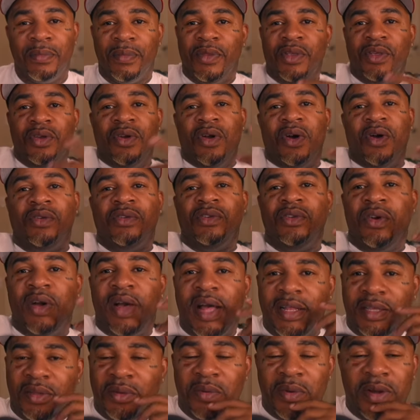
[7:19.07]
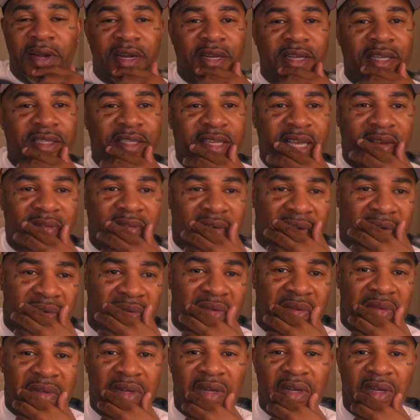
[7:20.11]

You'll have to wear this, Kevo.